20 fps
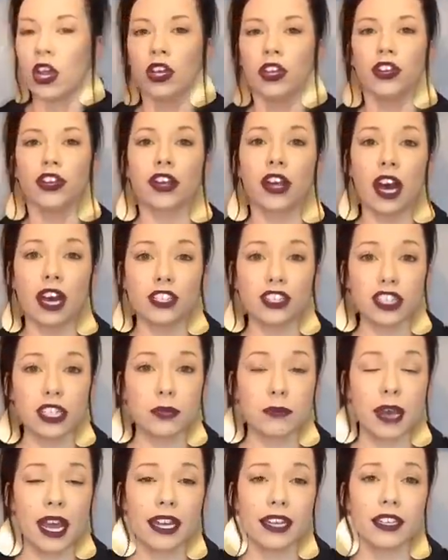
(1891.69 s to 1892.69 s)
Your conscious
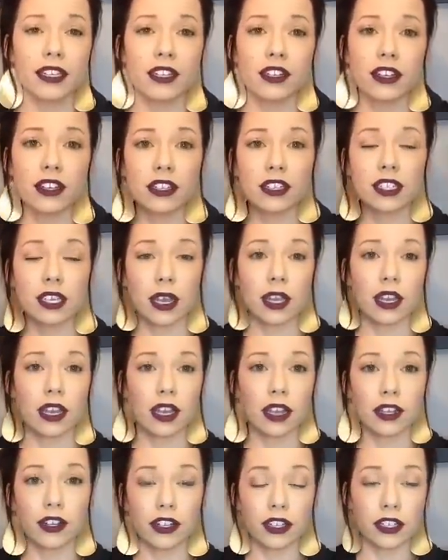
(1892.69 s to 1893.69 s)
mind and your su-
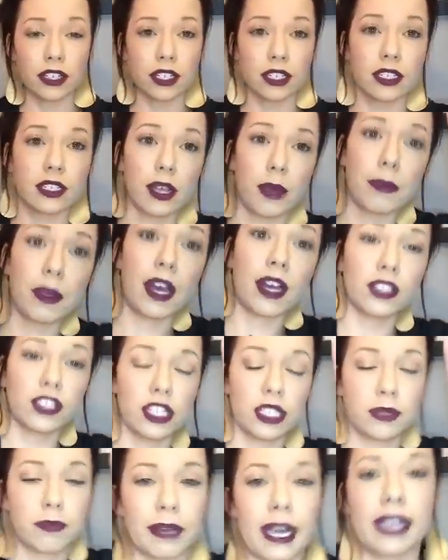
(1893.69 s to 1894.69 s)
your
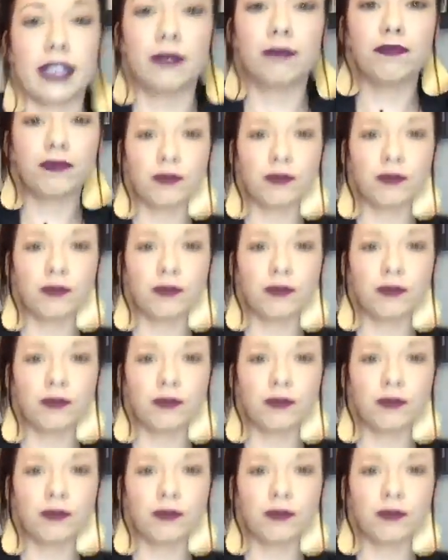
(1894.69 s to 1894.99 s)
subconscious mind.